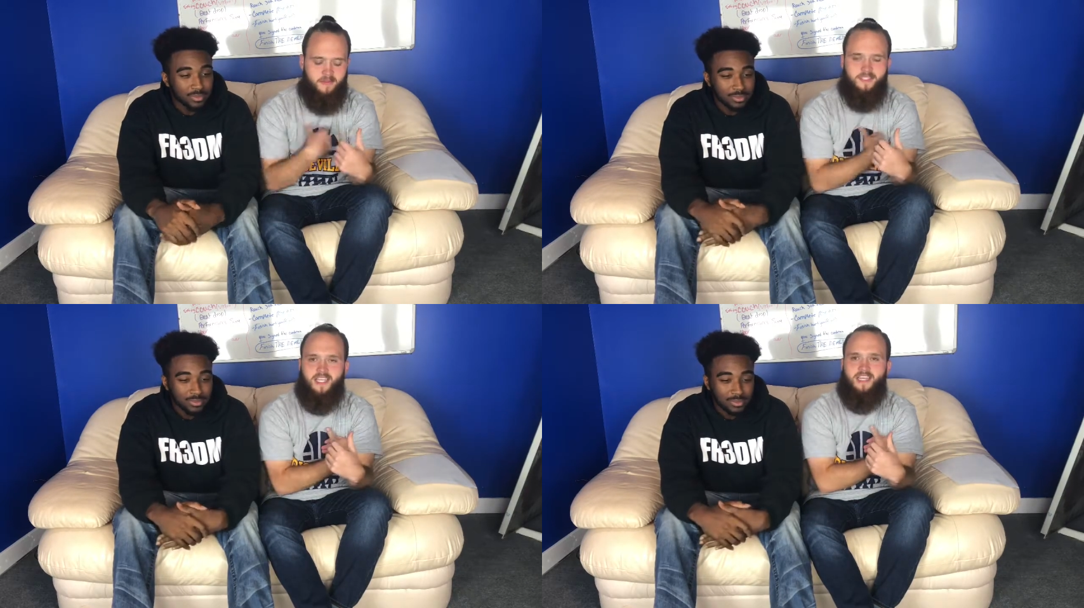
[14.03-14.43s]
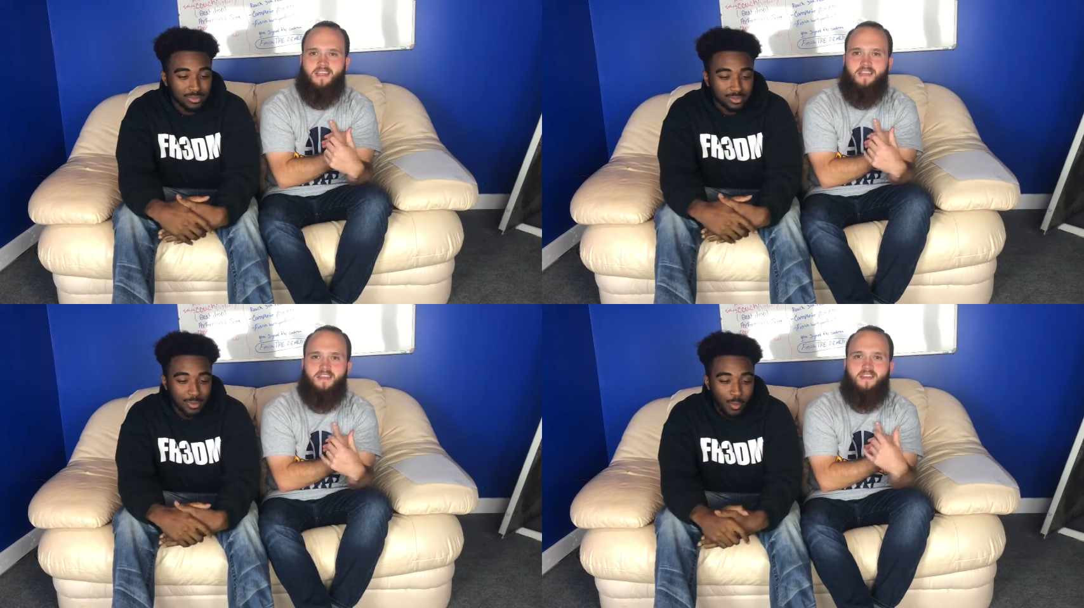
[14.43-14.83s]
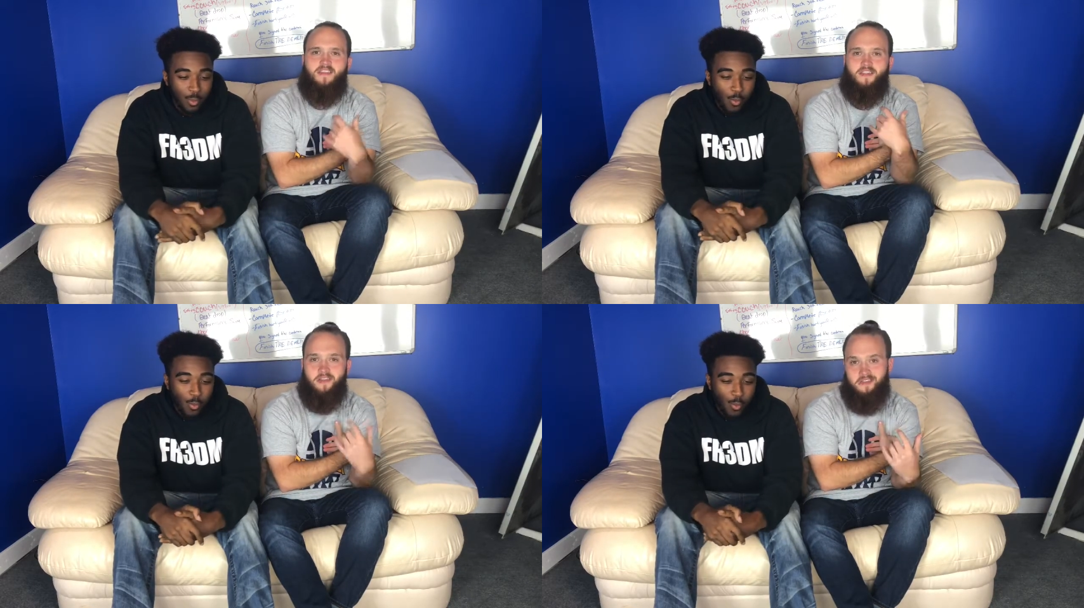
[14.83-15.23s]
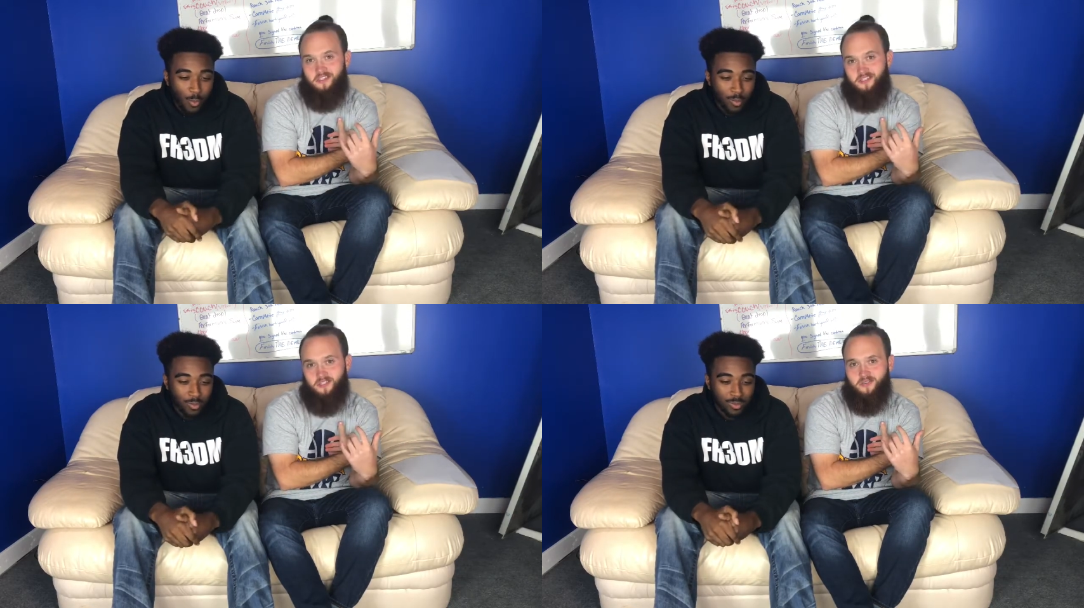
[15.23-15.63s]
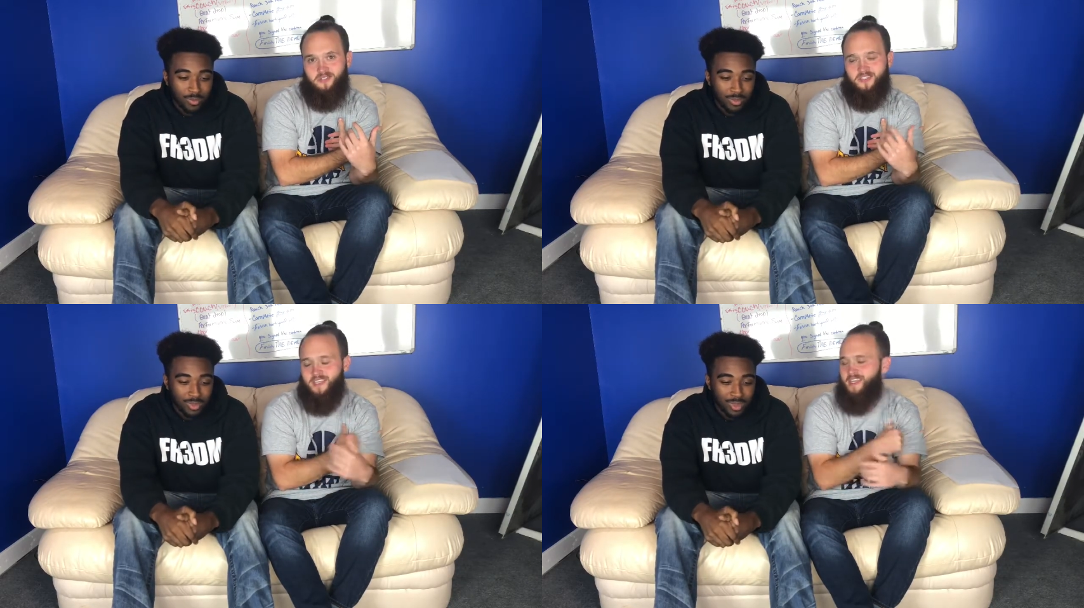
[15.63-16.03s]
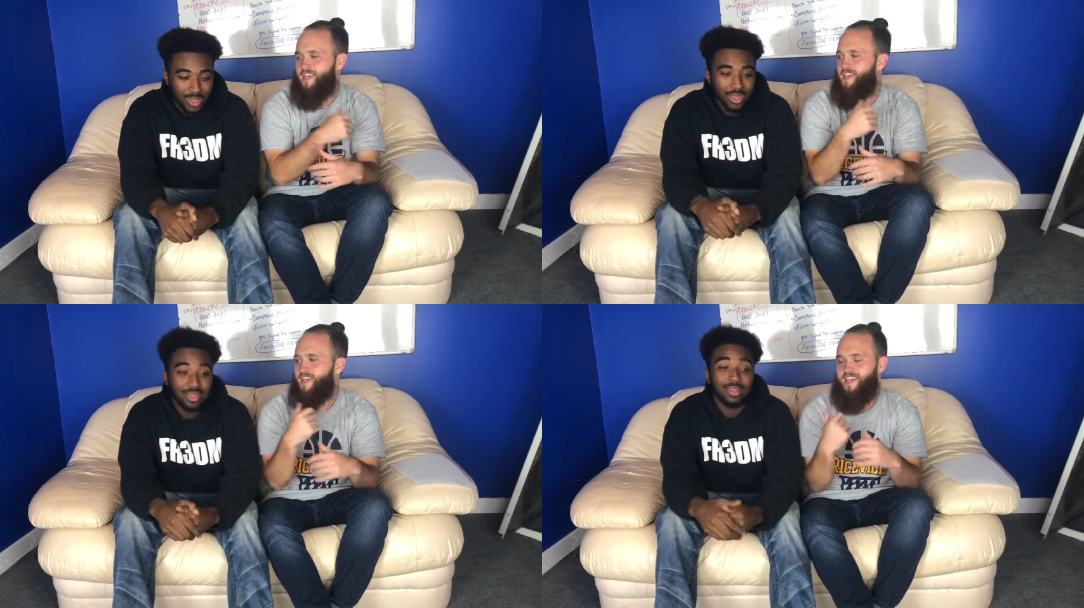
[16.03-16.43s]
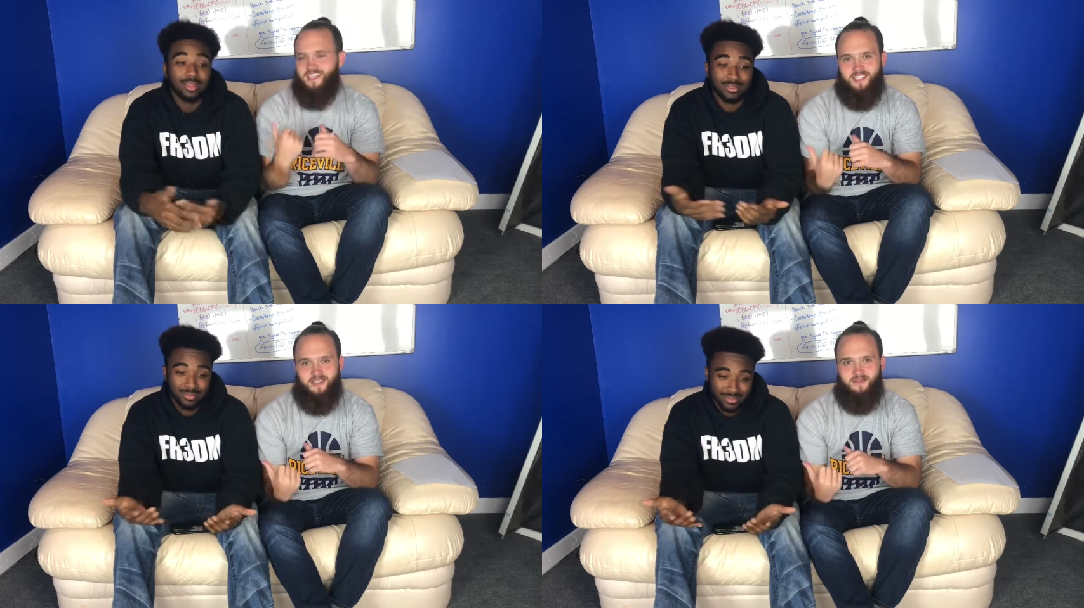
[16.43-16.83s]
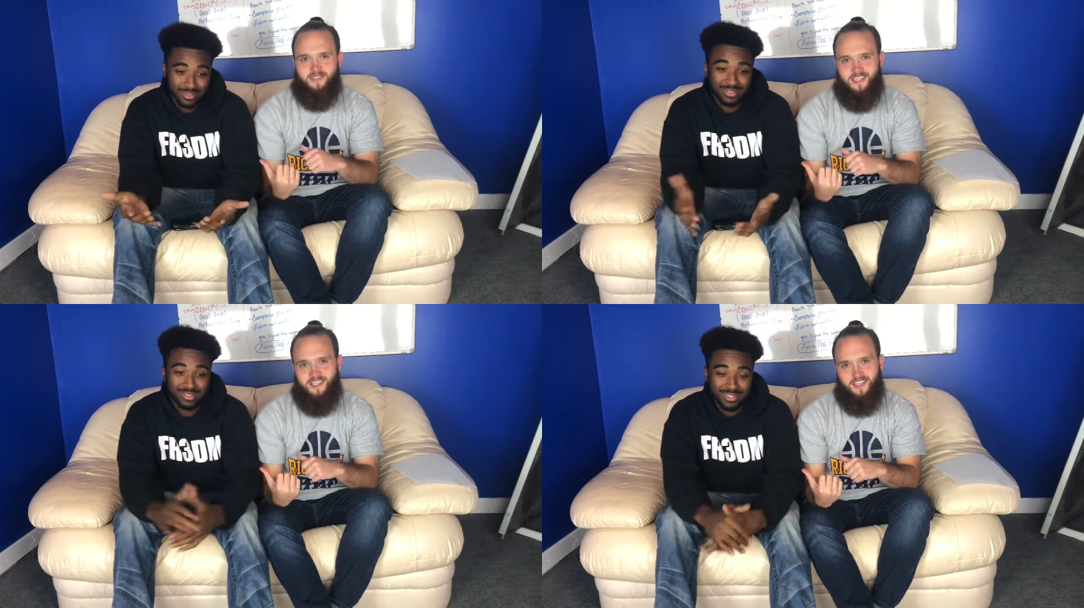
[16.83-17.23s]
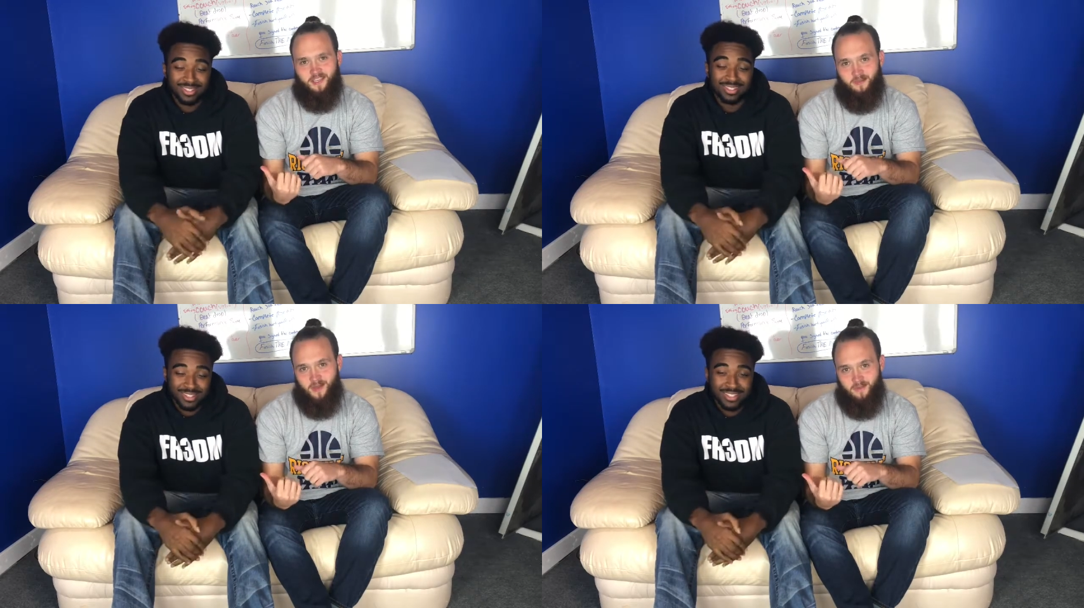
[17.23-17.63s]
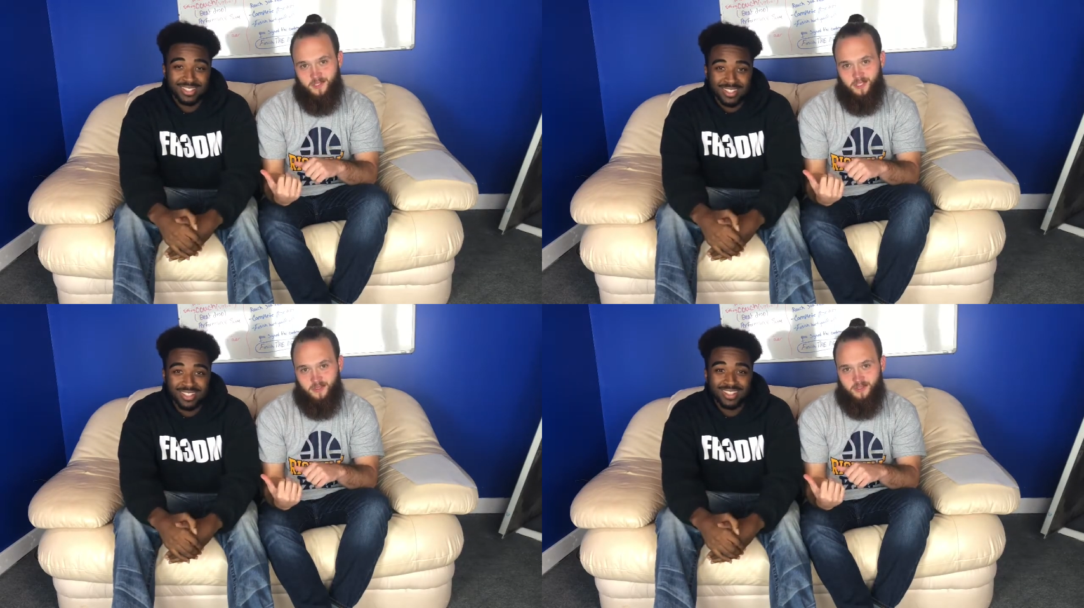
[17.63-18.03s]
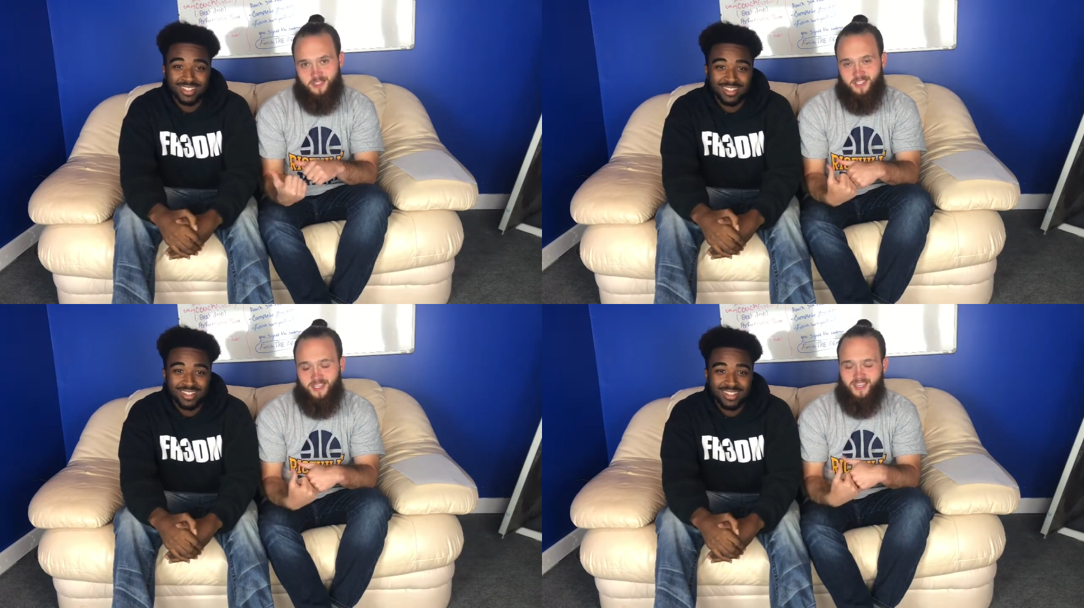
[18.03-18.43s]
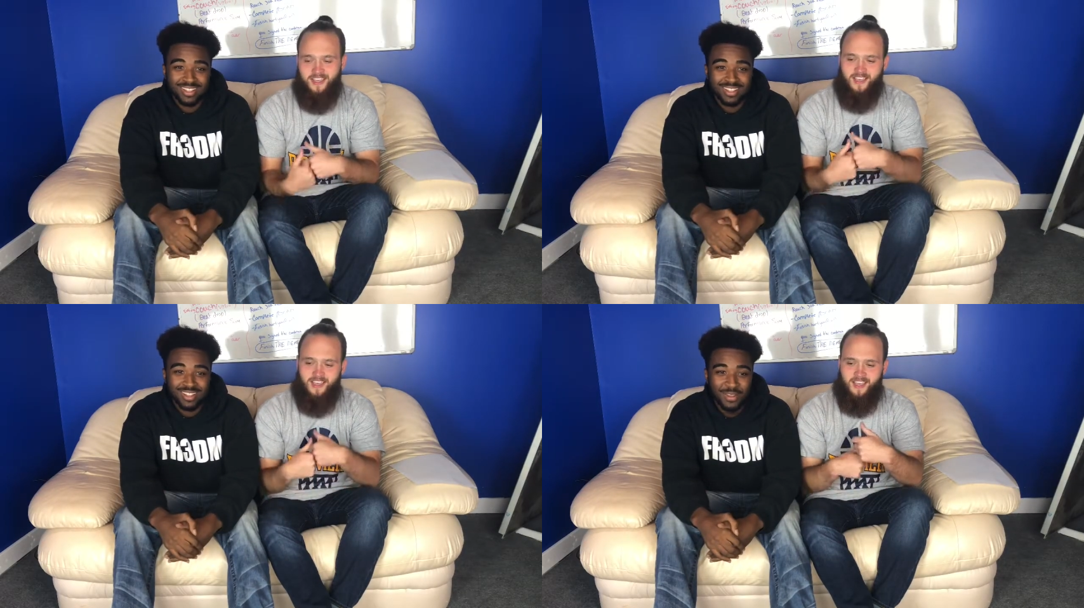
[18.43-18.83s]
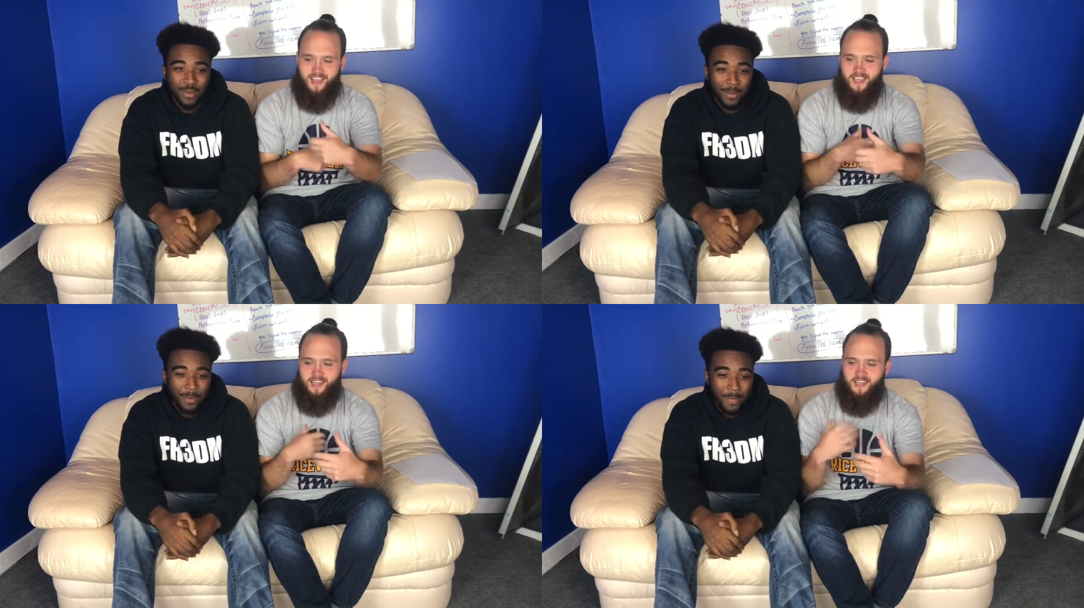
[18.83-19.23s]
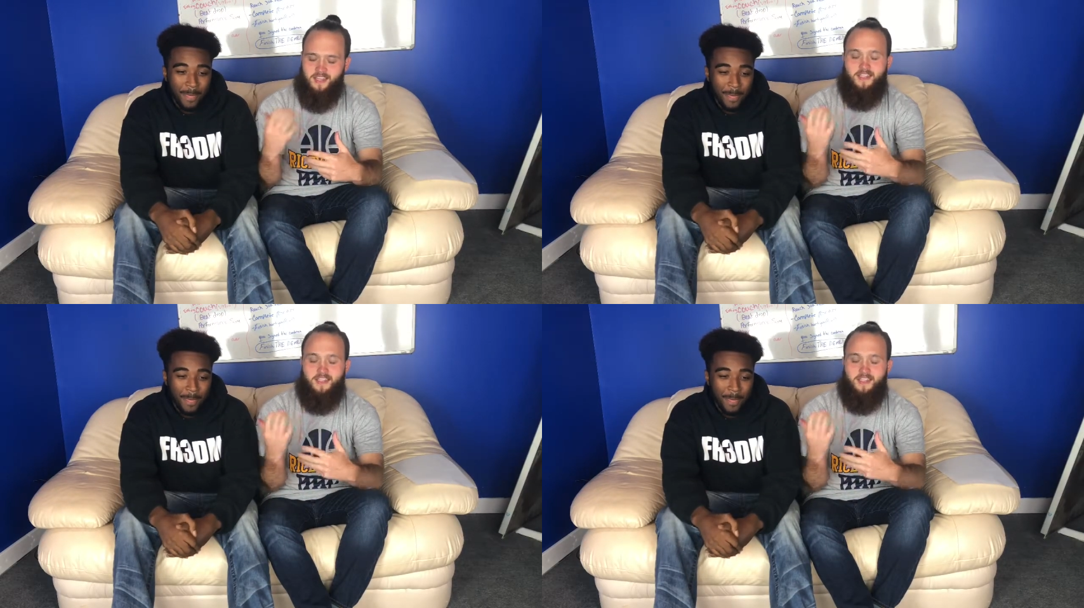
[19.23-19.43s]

Speaker 1: be saying the knock knock jokes. He's gonna be saying the yo mama jokes. And